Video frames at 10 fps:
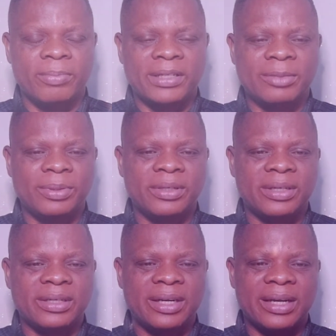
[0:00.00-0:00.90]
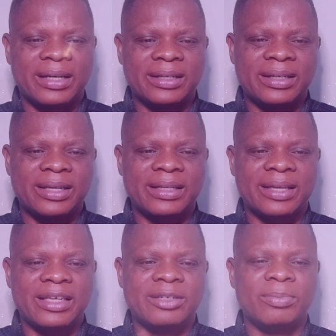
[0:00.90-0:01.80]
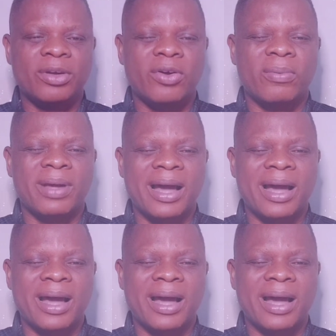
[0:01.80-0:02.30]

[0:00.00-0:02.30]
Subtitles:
Party presidential candidate attends become